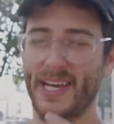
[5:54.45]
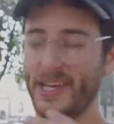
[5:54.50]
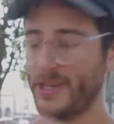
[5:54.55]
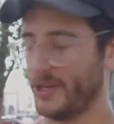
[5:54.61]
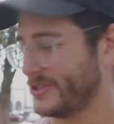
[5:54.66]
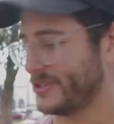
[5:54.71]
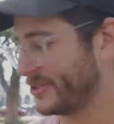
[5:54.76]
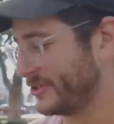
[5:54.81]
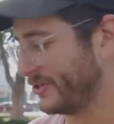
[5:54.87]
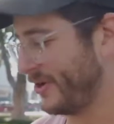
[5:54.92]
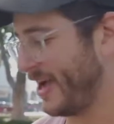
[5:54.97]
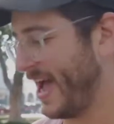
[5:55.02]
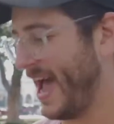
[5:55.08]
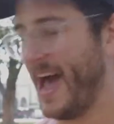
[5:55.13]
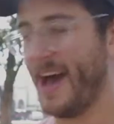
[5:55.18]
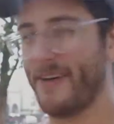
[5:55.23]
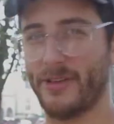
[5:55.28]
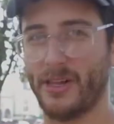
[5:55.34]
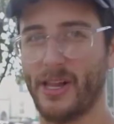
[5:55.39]
You also don't
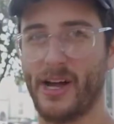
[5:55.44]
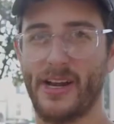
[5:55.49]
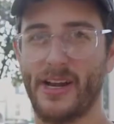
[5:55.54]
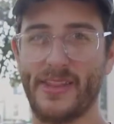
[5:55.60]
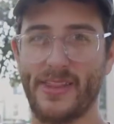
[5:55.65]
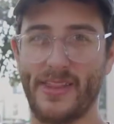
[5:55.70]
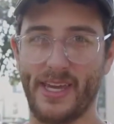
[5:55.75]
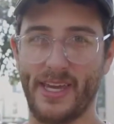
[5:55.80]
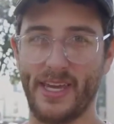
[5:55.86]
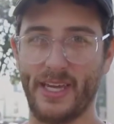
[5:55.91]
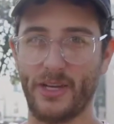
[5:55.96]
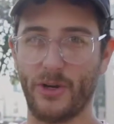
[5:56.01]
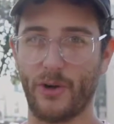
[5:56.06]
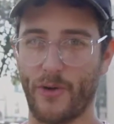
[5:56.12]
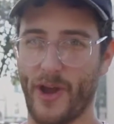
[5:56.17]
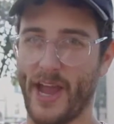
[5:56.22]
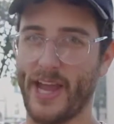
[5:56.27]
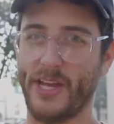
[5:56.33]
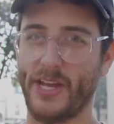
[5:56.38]
have a lot of the
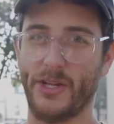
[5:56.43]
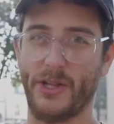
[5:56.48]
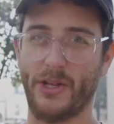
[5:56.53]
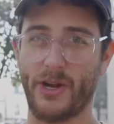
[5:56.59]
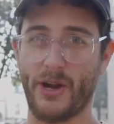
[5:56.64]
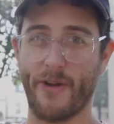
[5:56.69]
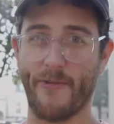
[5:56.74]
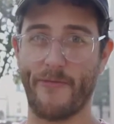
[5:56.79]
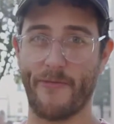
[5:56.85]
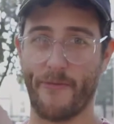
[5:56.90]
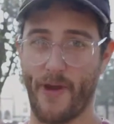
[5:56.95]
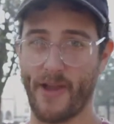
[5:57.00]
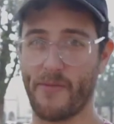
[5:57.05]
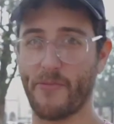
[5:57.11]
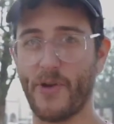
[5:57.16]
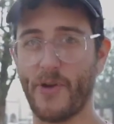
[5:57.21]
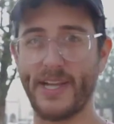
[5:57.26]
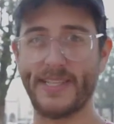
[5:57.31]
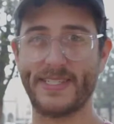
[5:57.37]
granular
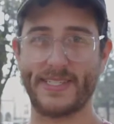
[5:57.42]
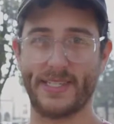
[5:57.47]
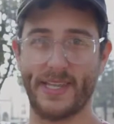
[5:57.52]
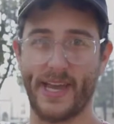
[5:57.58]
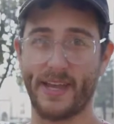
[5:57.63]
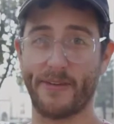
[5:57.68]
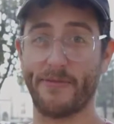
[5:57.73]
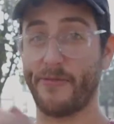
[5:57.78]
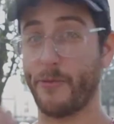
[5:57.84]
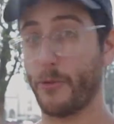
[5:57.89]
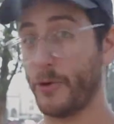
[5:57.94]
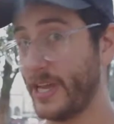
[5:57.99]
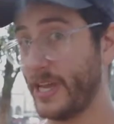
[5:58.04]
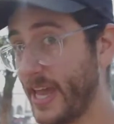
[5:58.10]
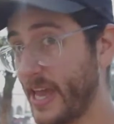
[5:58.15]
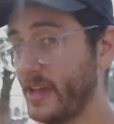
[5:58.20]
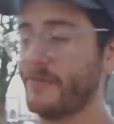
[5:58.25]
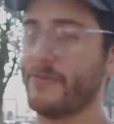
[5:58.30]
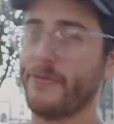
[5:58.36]
frame rates, like
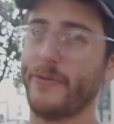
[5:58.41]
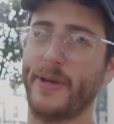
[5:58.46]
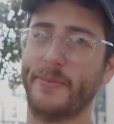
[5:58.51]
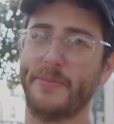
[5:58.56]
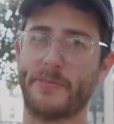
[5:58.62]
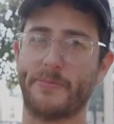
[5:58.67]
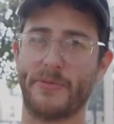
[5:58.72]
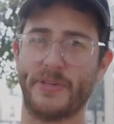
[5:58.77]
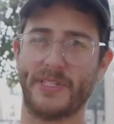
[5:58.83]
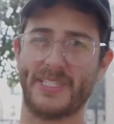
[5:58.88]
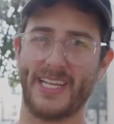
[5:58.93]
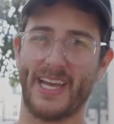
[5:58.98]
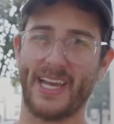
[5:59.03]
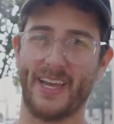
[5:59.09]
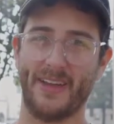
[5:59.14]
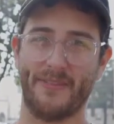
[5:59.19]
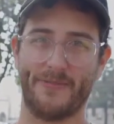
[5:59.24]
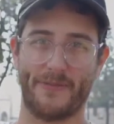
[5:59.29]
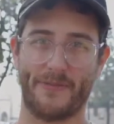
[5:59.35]
48 frames per
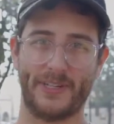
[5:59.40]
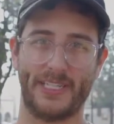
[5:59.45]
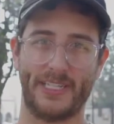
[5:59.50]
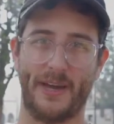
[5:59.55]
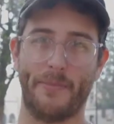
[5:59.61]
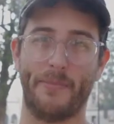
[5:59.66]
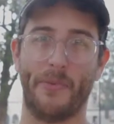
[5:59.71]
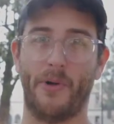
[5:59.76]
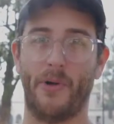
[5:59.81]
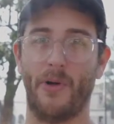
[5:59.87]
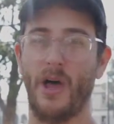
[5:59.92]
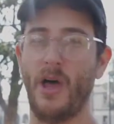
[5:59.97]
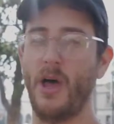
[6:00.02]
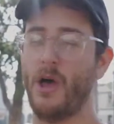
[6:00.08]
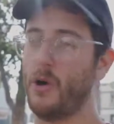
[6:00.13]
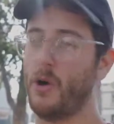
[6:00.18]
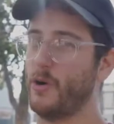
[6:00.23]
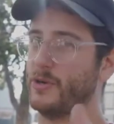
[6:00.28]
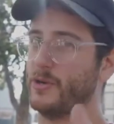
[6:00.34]
second, for example,
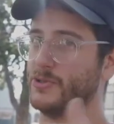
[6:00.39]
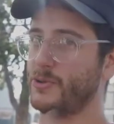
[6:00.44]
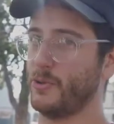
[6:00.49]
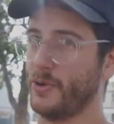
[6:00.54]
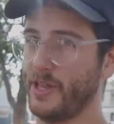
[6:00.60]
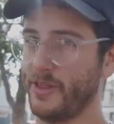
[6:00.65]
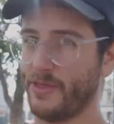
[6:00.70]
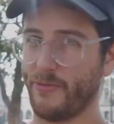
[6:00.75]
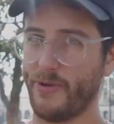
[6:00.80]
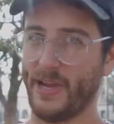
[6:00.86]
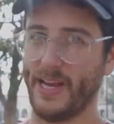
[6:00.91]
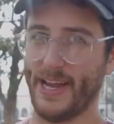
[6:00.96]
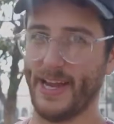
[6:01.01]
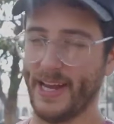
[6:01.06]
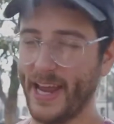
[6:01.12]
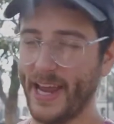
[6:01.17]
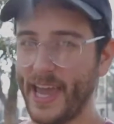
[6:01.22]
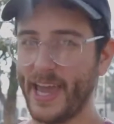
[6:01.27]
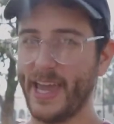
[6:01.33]
or
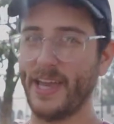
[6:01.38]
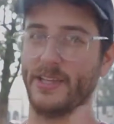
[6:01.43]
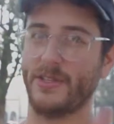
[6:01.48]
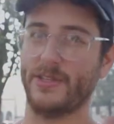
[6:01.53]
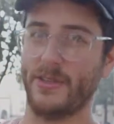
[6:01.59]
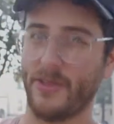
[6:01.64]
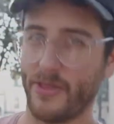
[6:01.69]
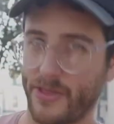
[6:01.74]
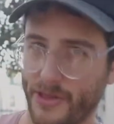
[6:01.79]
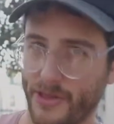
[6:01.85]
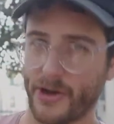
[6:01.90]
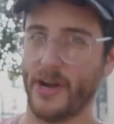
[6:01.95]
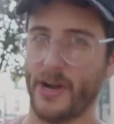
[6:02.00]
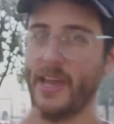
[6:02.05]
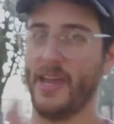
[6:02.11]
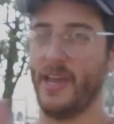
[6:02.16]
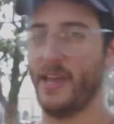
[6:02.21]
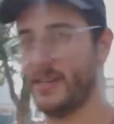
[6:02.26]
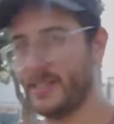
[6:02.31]
23.98,
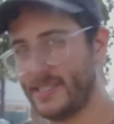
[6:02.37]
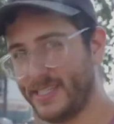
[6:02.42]
30,